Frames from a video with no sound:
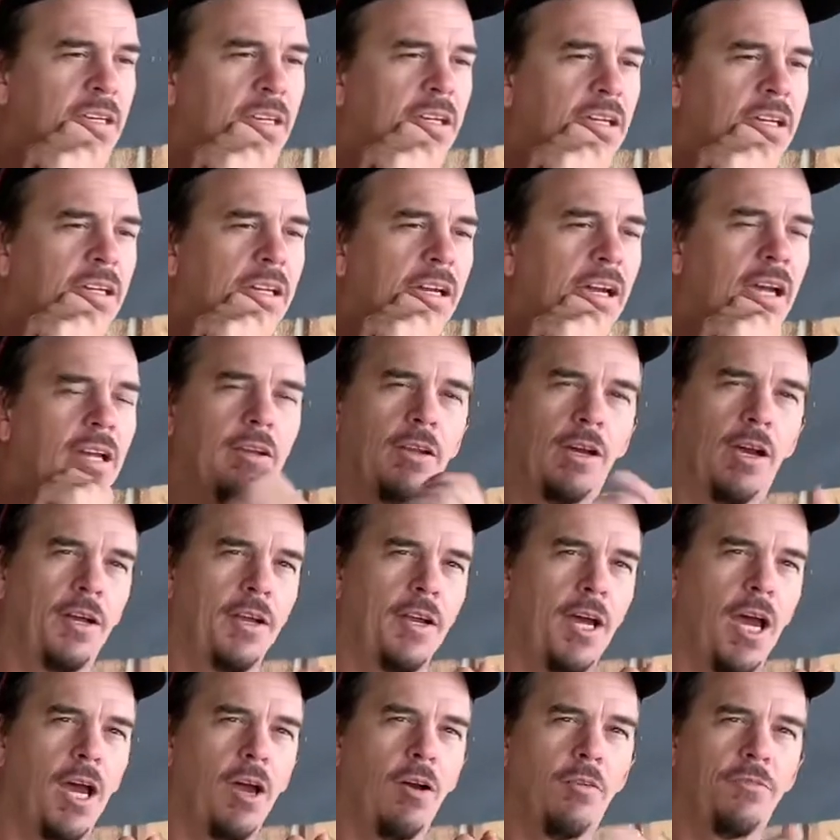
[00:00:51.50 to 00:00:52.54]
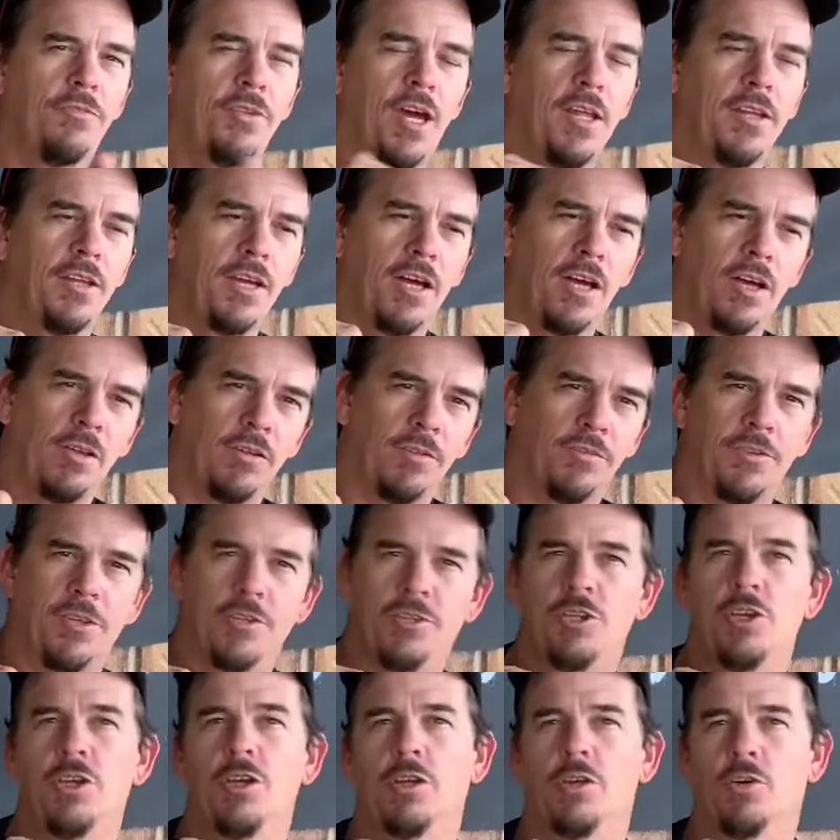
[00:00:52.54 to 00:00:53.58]
And I know I've done the
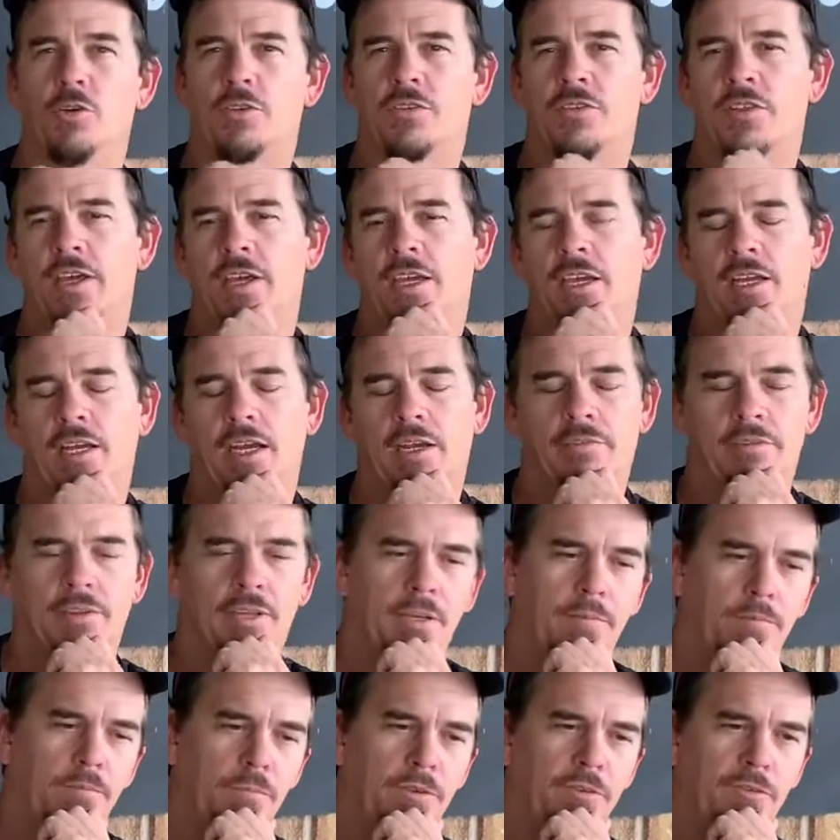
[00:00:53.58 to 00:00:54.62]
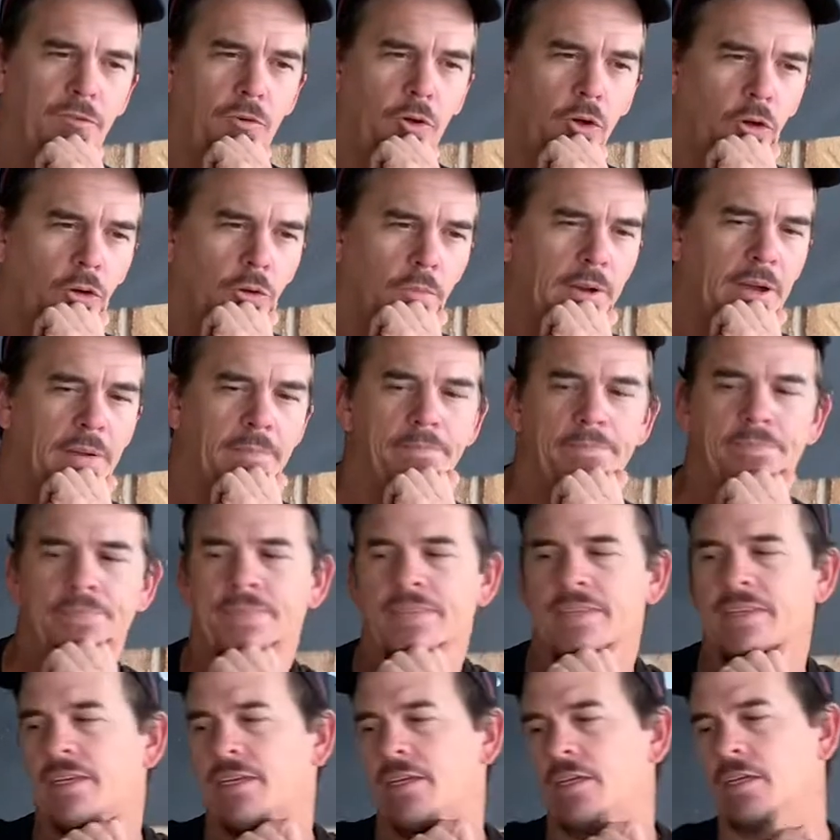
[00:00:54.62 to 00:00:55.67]
new look thing and everything before, but
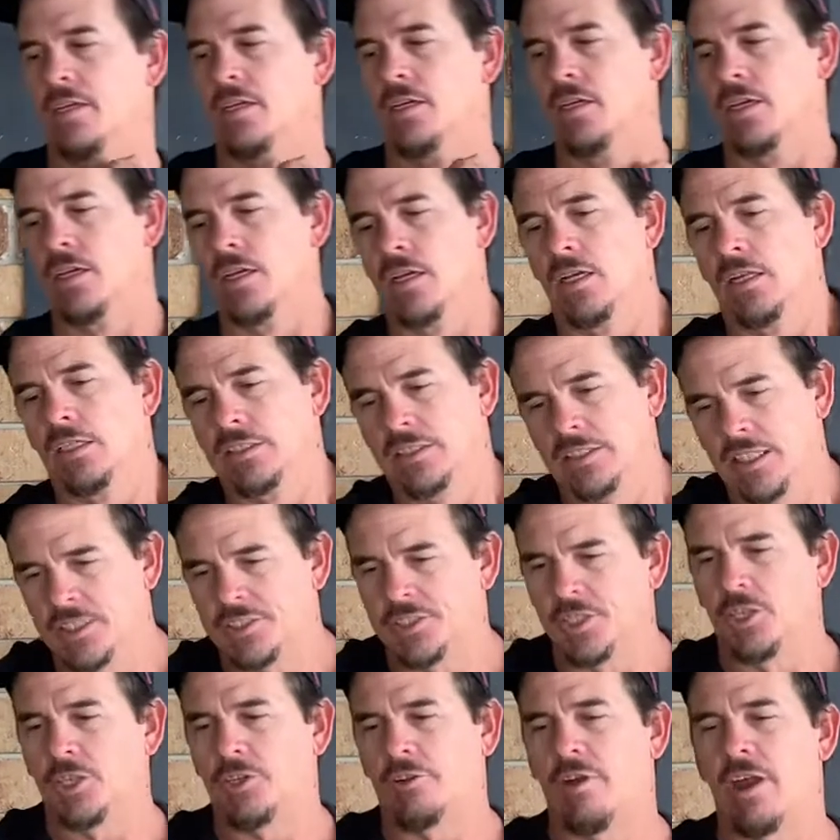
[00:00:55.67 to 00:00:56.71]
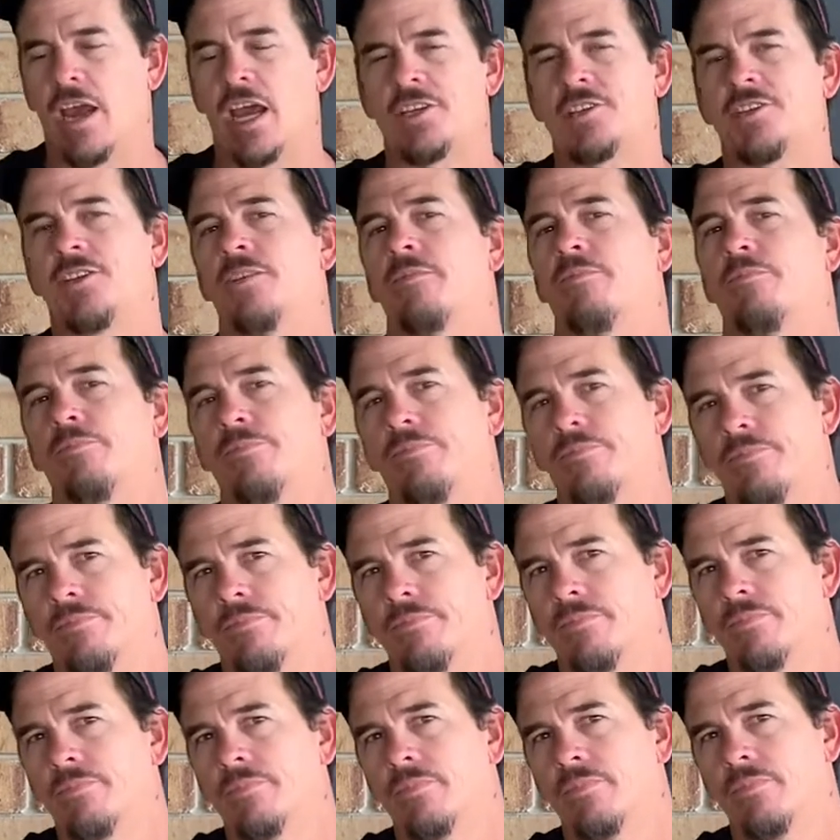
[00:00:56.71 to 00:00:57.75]
since I crashed it
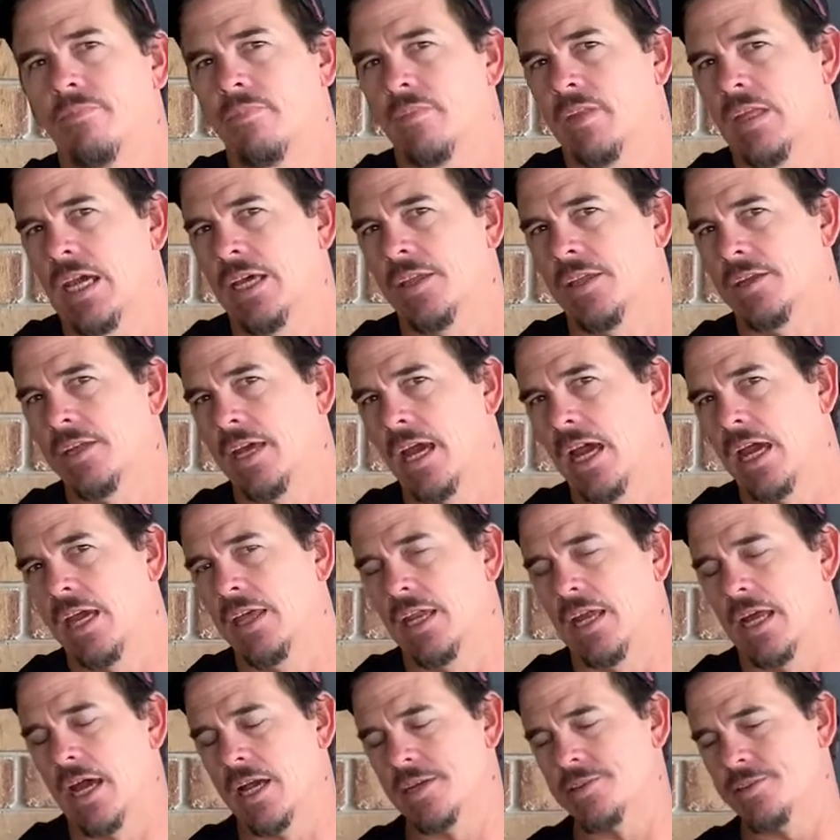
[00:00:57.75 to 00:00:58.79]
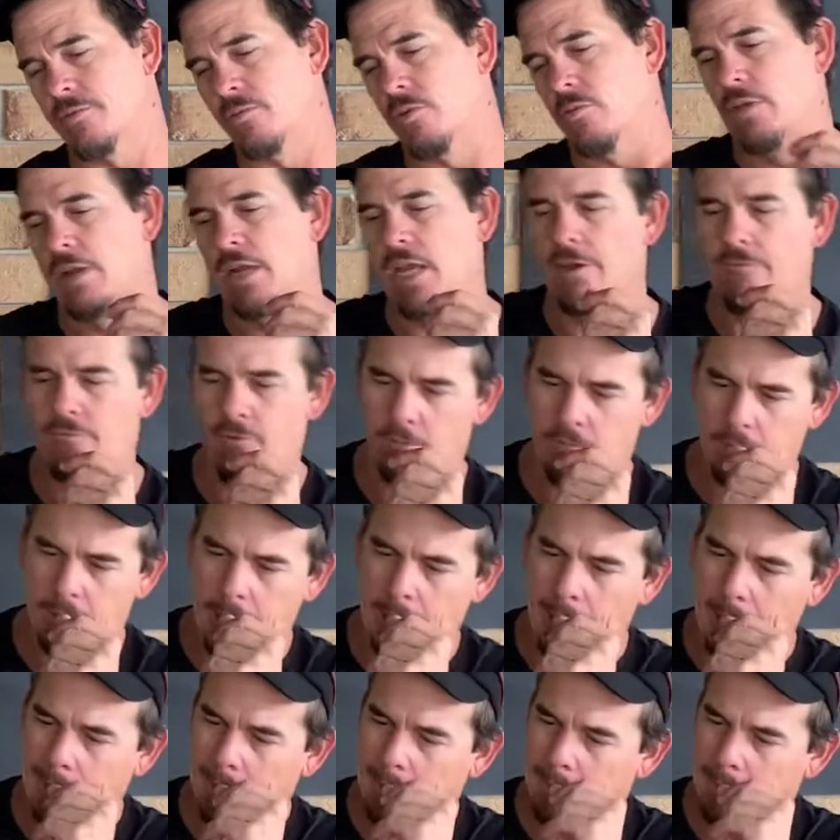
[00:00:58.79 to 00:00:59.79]
the other day, the last time I went out for a play,